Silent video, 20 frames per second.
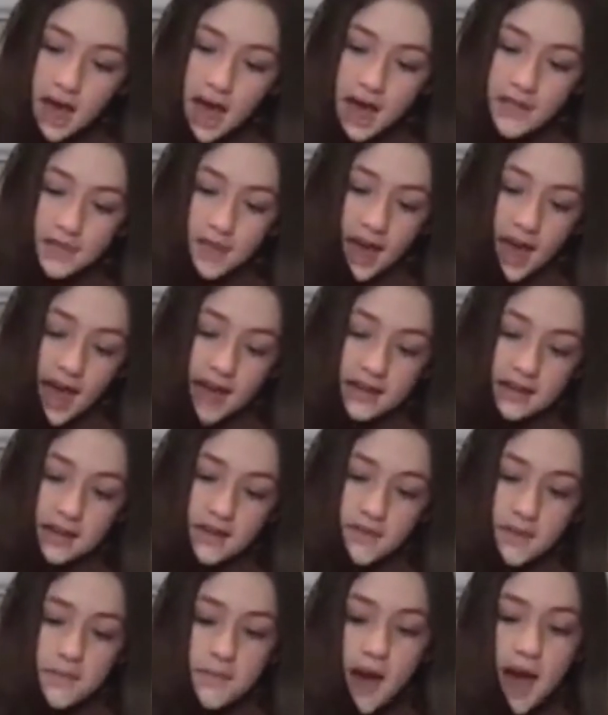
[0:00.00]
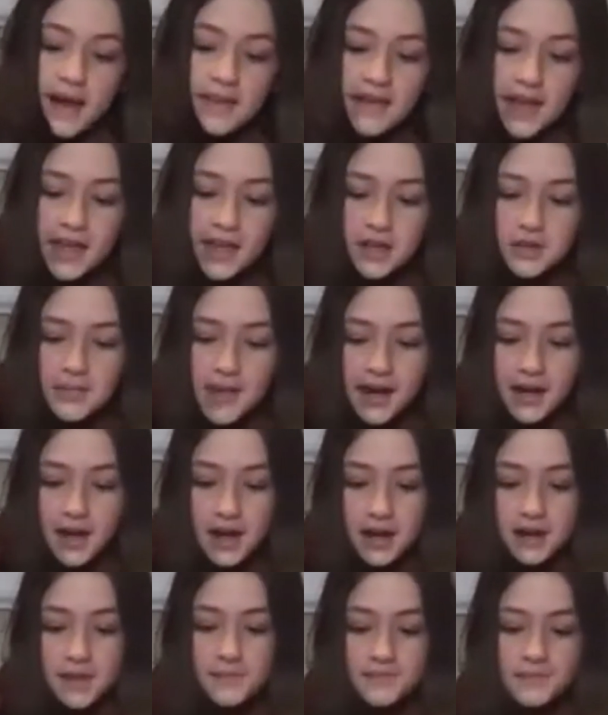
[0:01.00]
at the end of the My Lanyard
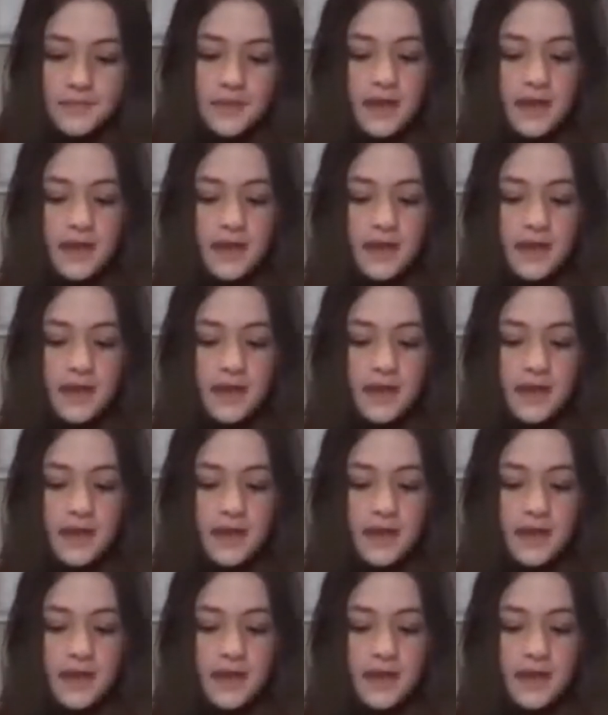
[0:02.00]
Maker.